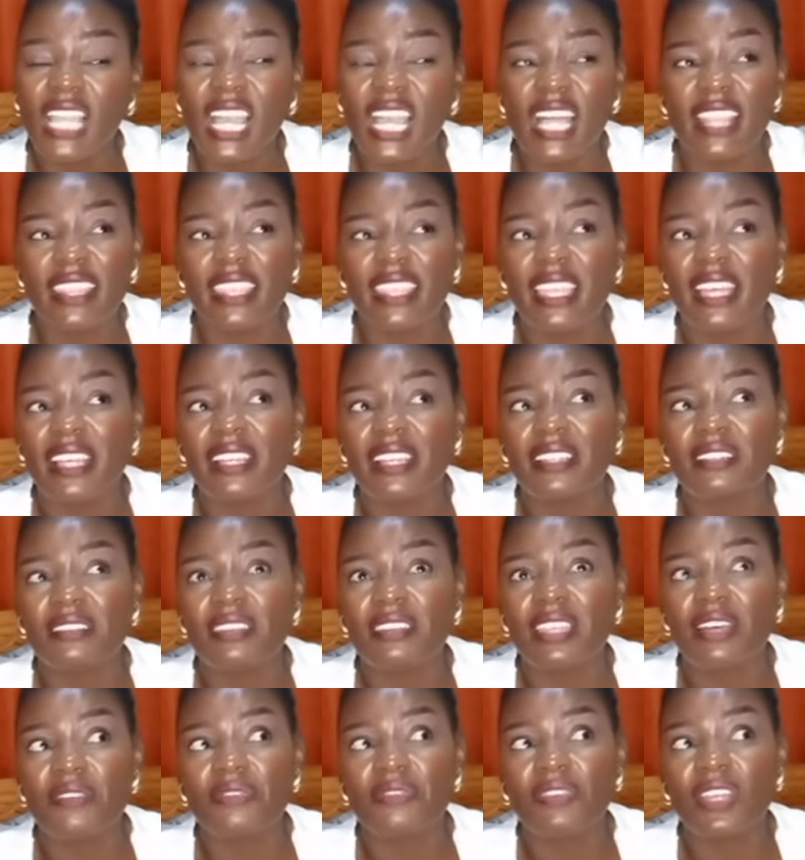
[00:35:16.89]
and
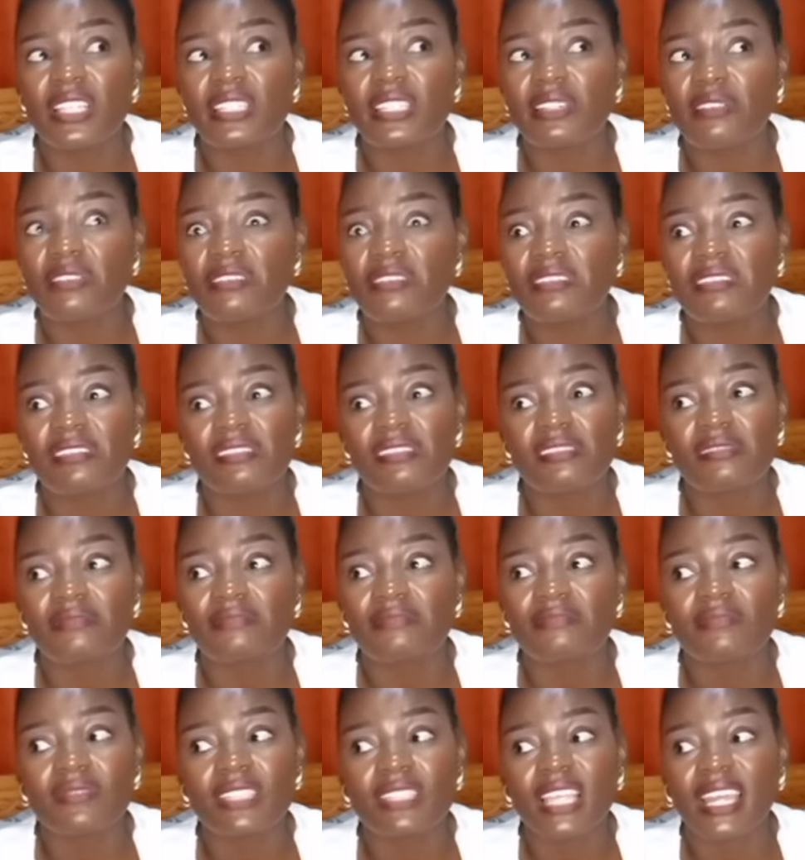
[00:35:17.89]
their face looks
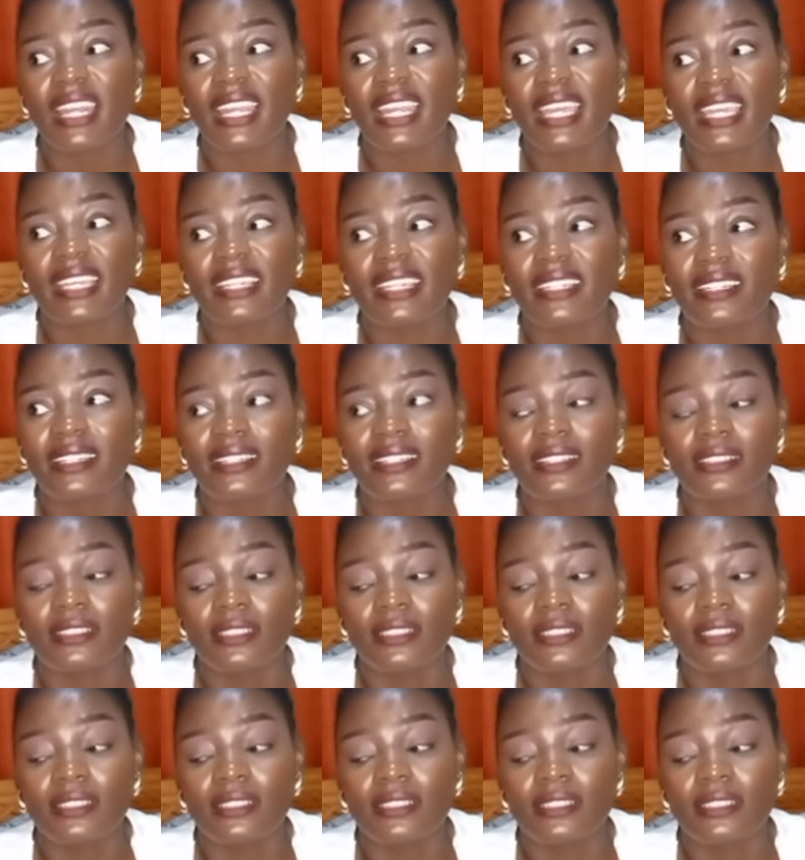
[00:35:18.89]
like